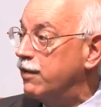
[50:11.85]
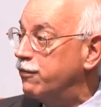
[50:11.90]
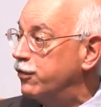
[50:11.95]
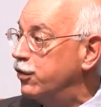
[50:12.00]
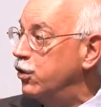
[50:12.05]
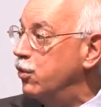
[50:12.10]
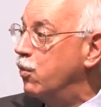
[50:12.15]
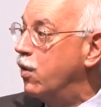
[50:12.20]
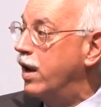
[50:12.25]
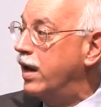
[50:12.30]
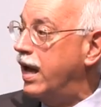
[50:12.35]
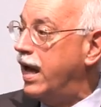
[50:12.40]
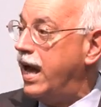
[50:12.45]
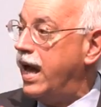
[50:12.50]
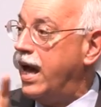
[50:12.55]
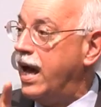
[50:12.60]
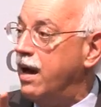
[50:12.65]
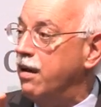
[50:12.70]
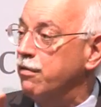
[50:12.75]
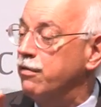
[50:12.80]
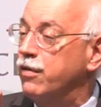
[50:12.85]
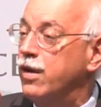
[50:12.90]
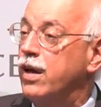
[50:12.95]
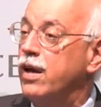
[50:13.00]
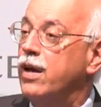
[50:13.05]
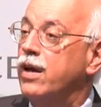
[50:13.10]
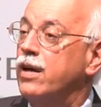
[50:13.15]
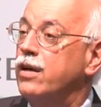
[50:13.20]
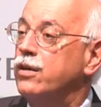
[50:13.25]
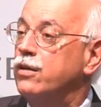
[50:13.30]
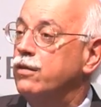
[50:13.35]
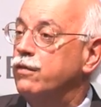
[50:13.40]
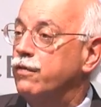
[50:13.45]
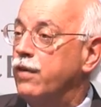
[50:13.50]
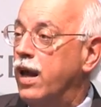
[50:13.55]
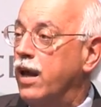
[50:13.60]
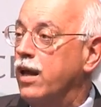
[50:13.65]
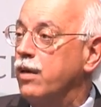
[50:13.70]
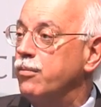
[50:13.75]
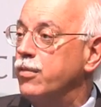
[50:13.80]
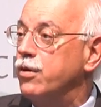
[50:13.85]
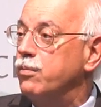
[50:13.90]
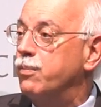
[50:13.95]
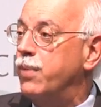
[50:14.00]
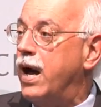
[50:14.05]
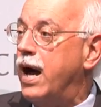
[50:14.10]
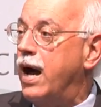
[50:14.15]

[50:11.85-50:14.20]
If you want to have development